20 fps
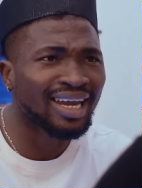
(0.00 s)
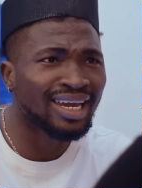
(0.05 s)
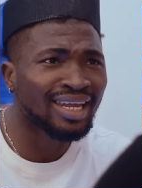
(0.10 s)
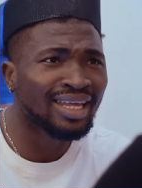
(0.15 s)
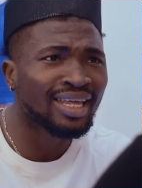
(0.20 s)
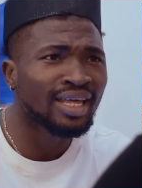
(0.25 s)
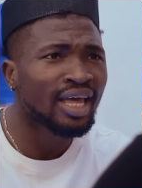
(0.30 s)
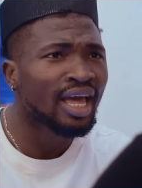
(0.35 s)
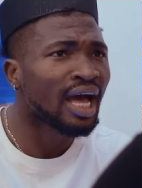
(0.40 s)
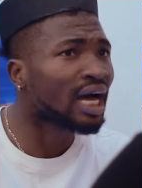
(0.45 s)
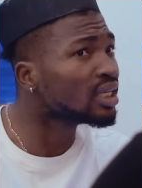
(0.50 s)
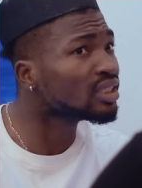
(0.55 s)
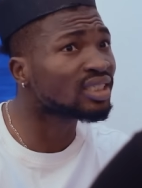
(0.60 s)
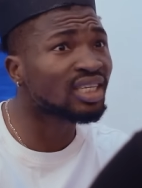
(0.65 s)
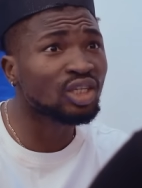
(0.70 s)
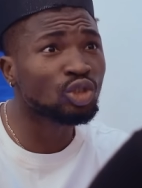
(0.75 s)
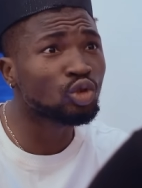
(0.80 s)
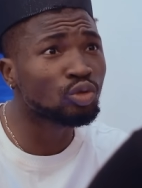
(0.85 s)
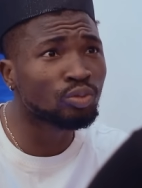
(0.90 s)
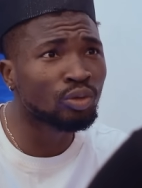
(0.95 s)
Annie, I
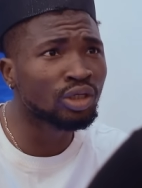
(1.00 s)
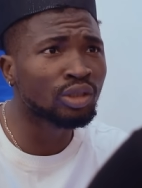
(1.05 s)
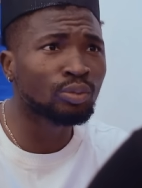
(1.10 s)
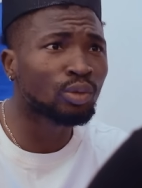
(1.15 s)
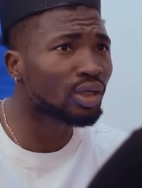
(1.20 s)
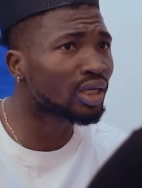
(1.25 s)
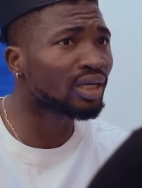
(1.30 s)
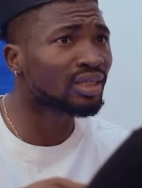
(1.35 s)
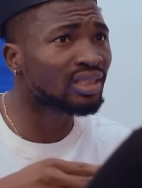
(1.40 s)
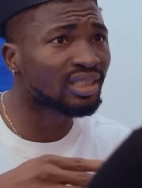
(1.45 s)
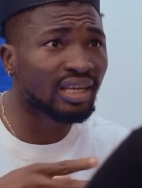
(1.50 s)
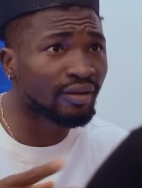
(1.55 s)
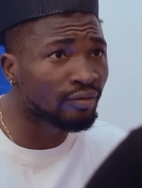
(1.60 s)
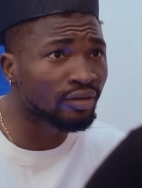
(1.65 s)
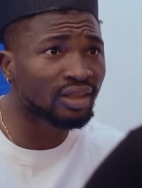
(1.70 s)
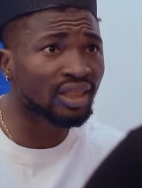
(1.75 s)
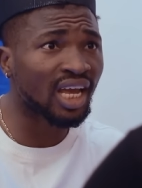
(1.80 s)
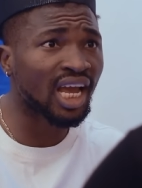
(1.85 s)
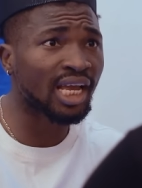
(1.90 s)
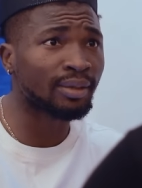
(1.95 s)
sent you money more than
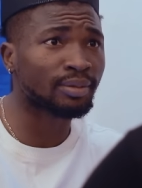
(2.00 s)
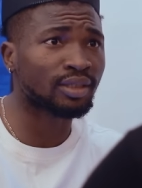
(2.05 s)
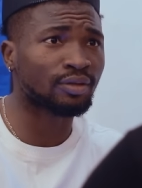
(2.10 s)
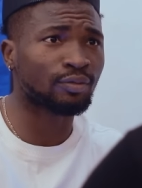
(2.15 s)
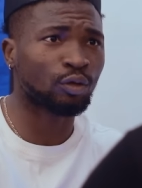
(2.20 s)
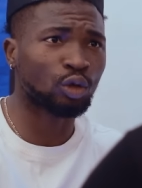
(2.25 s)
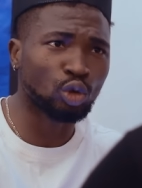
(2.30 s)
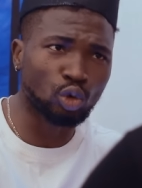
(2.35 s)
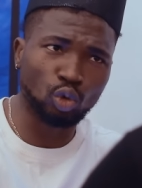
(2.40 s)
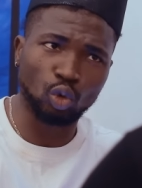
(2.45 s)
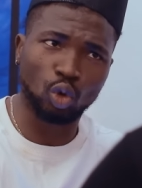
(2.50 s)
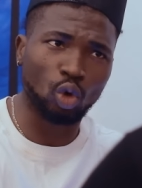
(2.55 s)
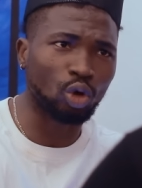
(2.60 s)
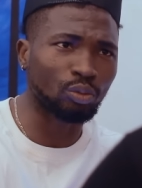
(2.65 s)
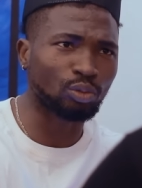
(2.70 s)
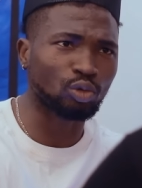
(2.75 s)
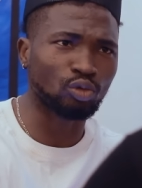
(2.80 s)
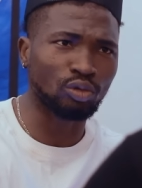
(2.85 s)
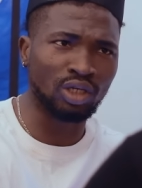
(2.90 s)
seven times for you to come to